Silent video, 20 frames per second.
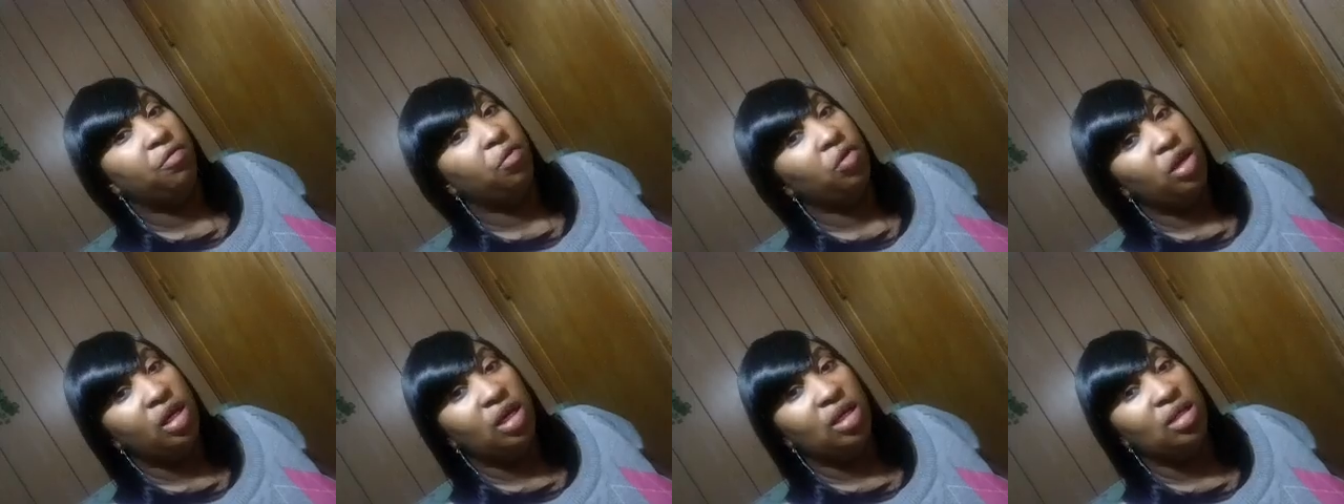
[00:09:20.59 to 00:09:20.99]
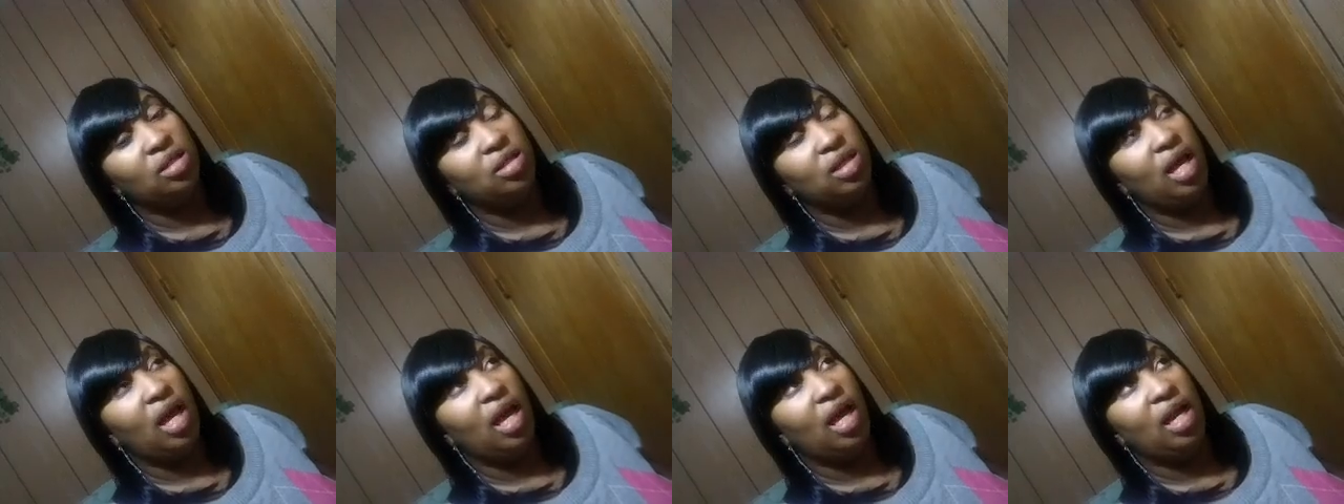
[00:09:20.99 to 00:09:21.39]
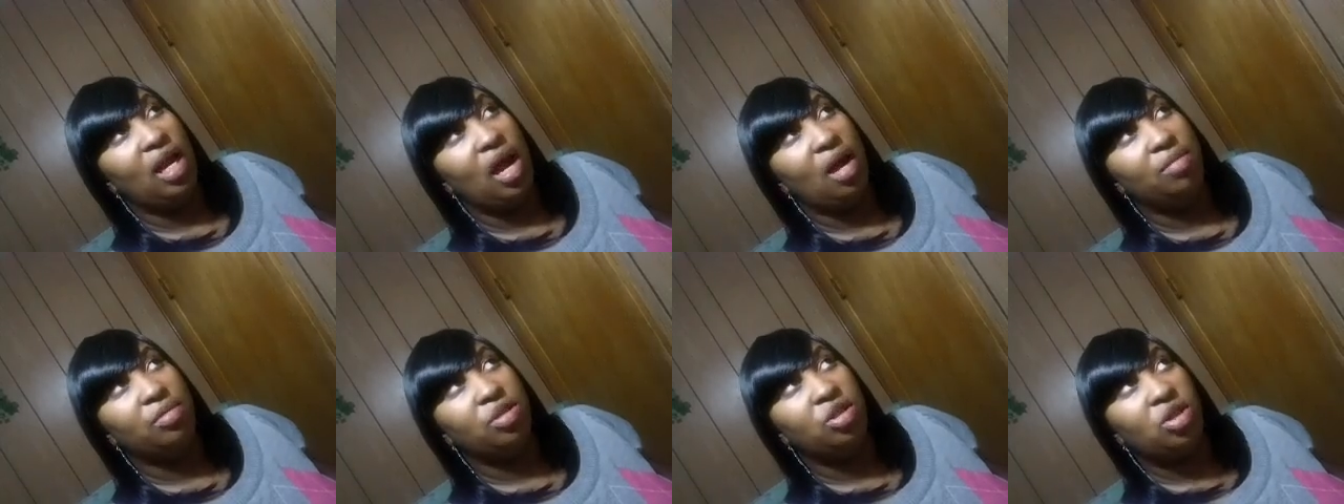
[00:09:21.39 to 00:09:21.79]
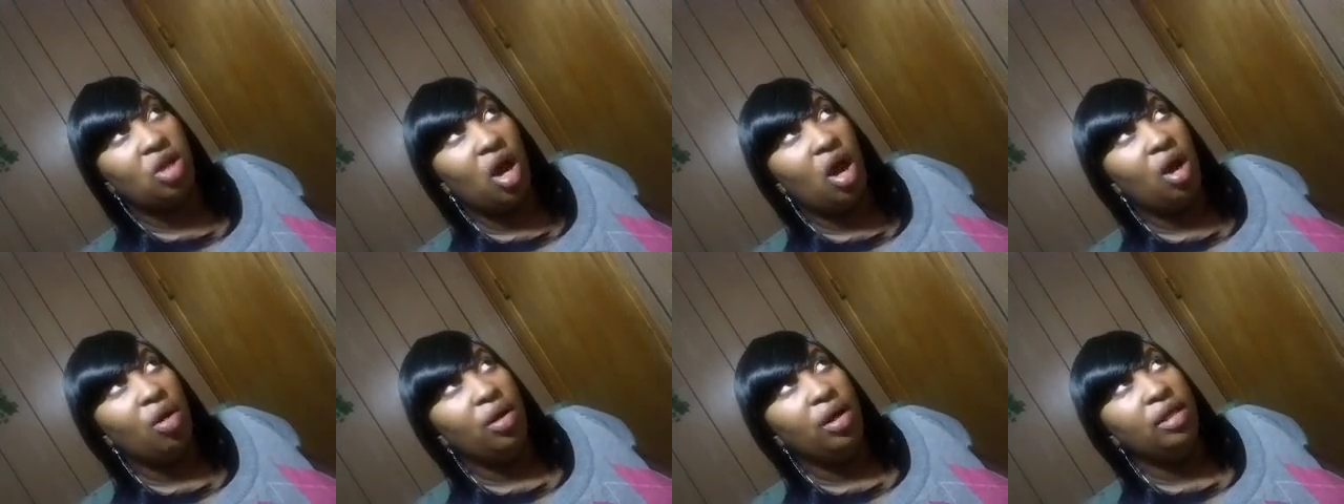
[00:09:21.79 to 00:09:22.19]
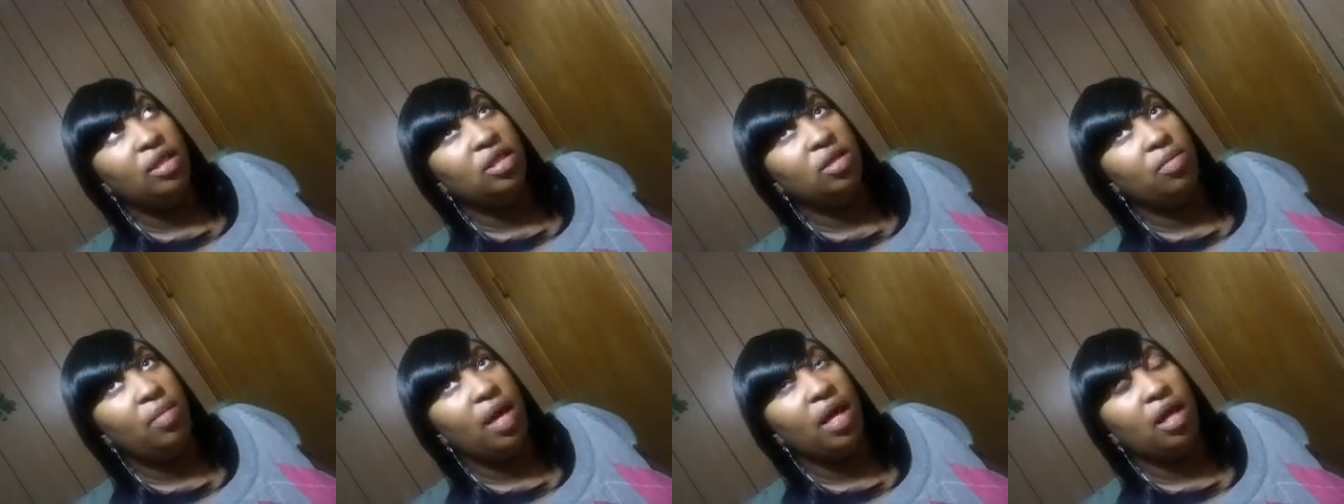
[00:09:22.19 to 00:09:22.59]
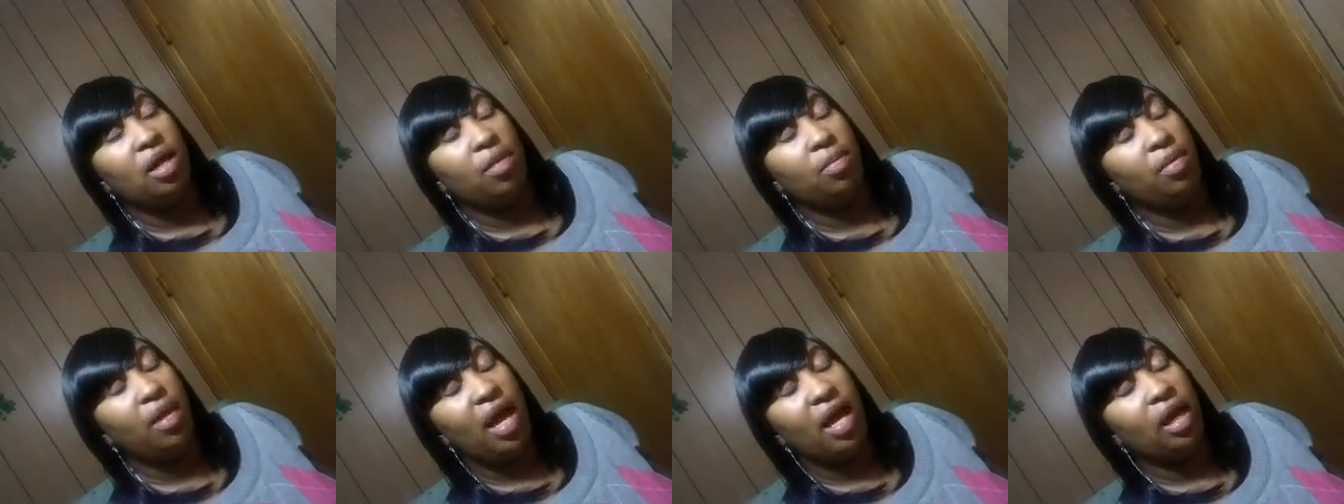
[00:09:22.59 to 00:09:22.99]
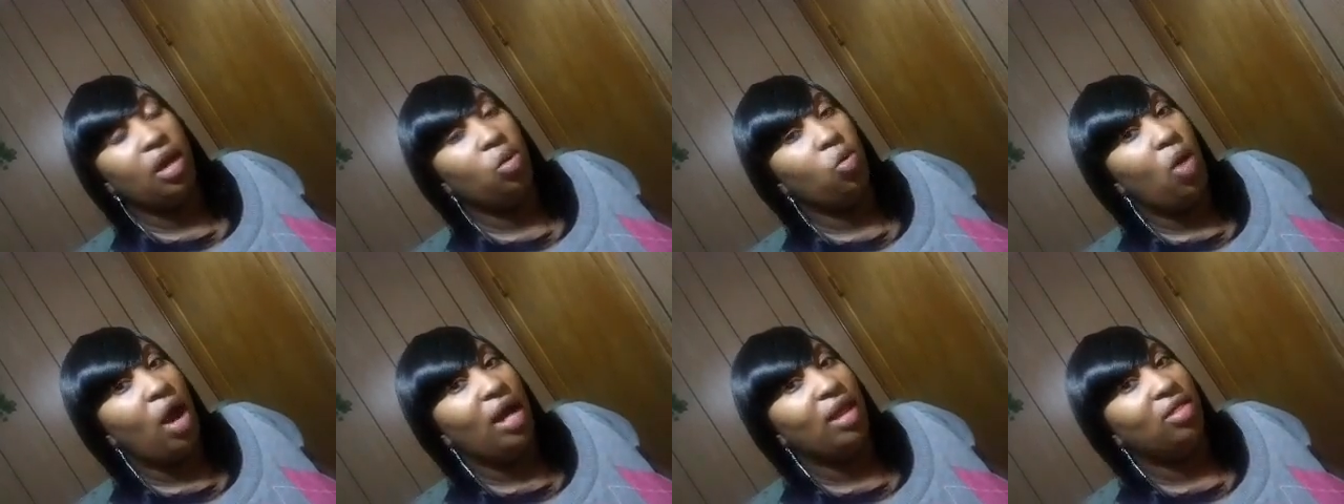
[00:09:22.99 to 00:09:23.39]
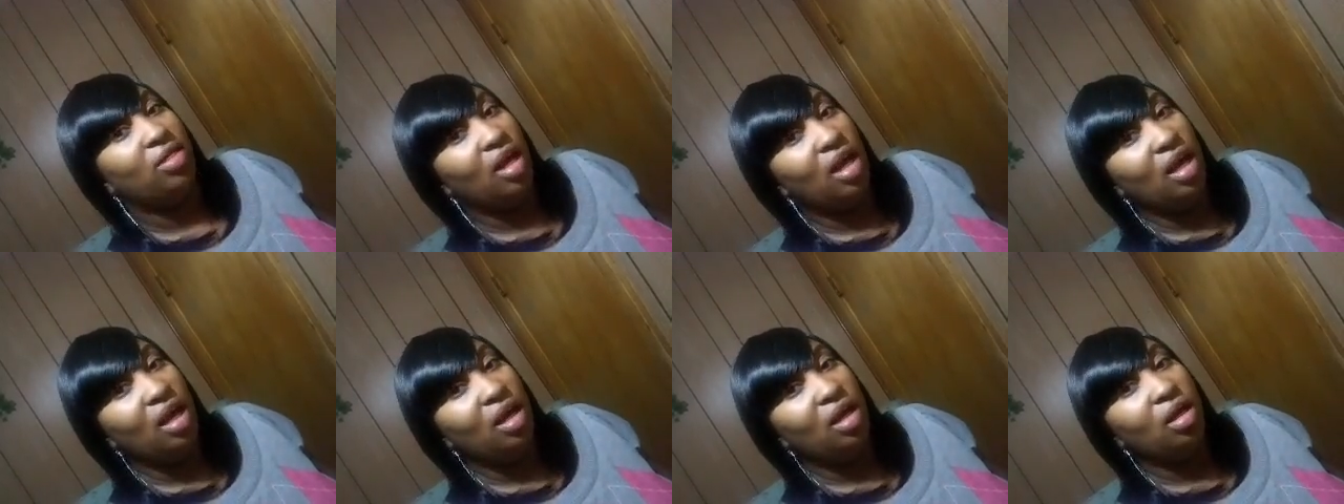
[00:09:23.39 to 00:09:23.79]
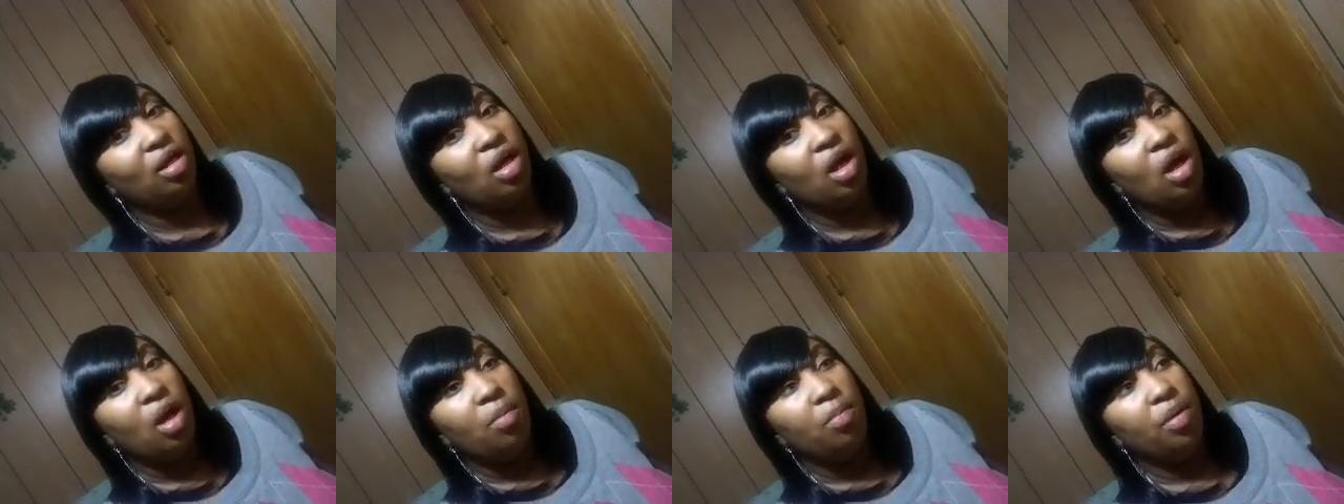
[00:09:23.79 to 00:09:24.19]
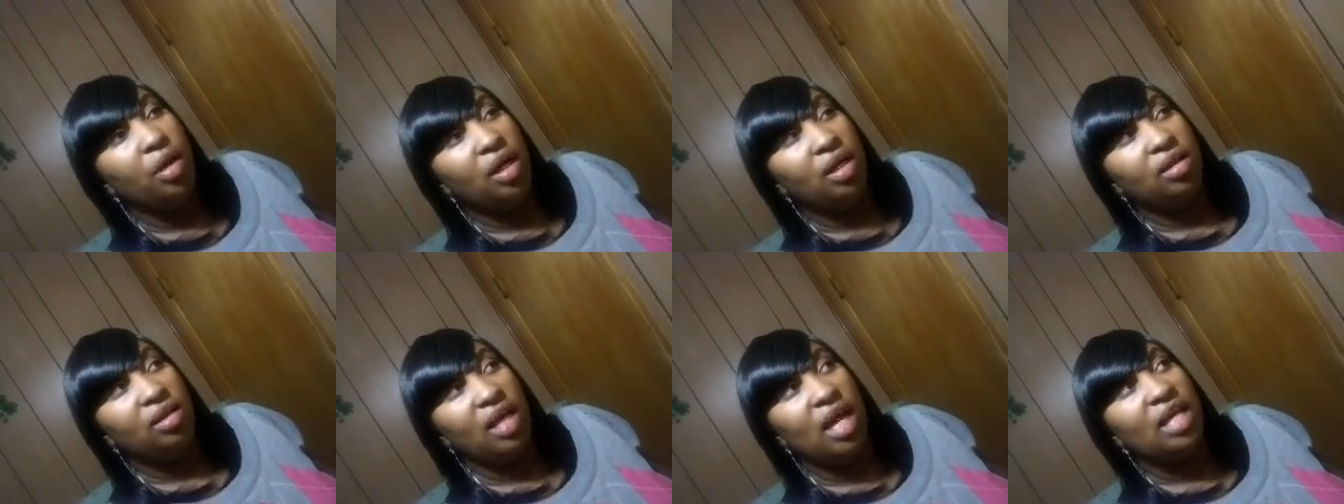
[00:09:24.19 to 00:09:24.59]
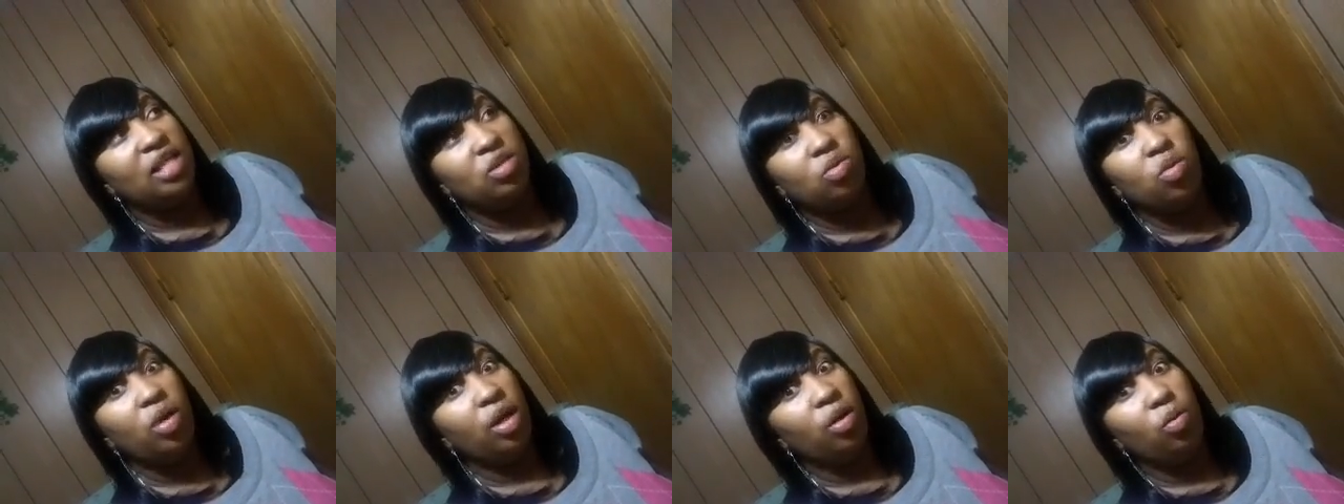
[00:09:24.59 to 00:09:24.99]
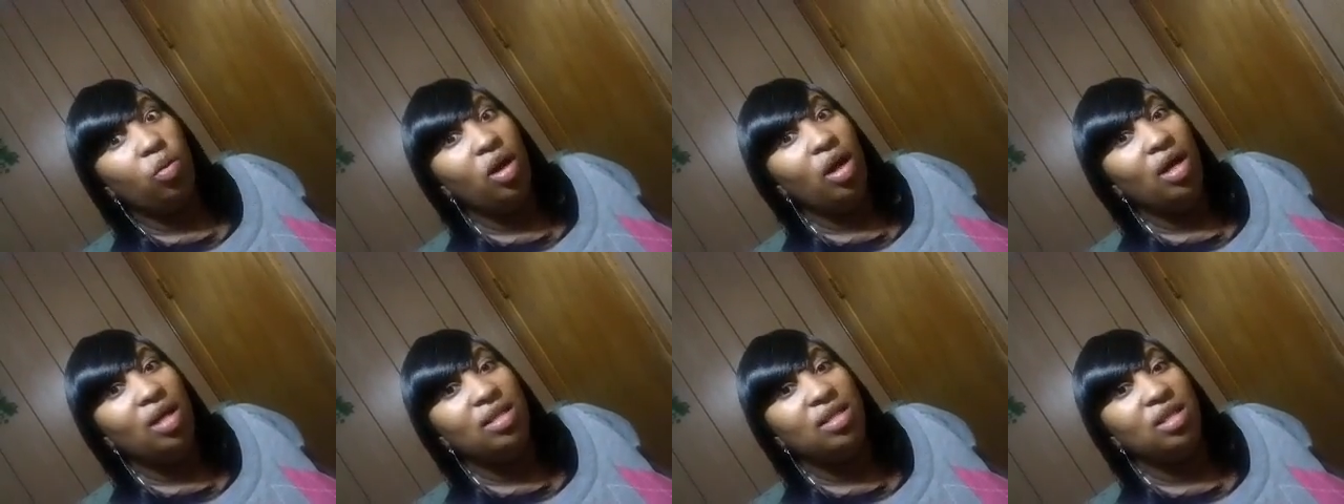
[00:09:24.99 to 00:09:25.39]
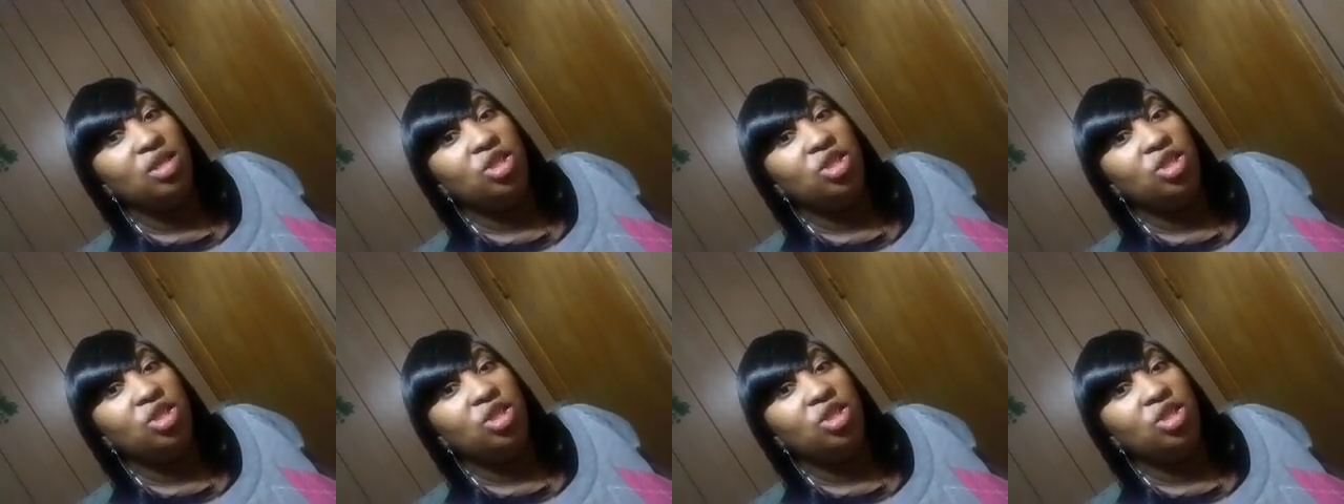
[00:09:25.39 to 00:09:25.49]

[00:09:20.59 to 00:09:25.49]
their friends. And I'm sorry to make it a black and white thing, but that's what it was.